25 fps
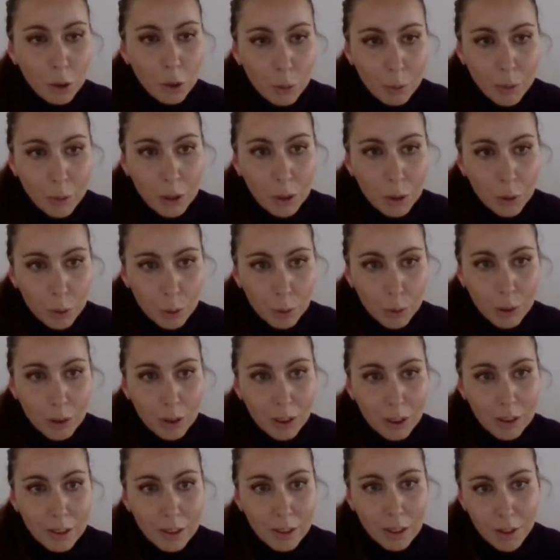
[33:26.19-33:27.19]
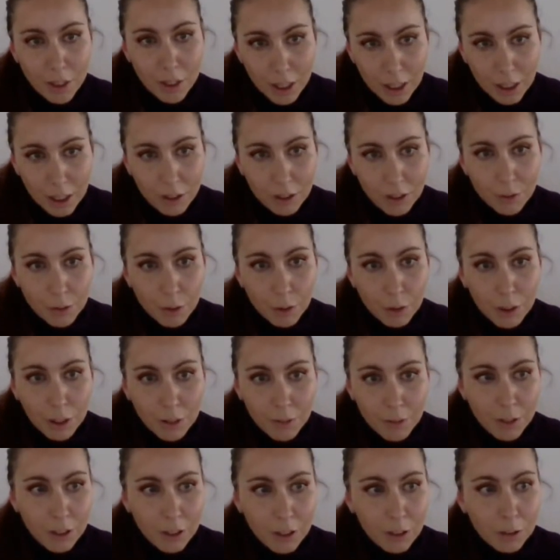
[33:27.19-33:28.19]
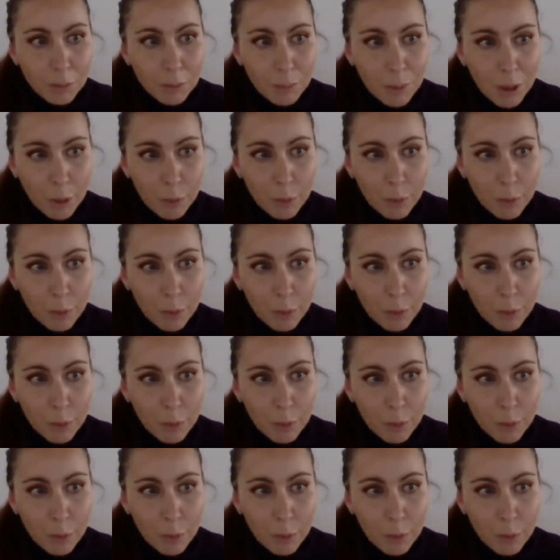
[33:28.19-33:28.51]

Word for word: to be used as a theater for different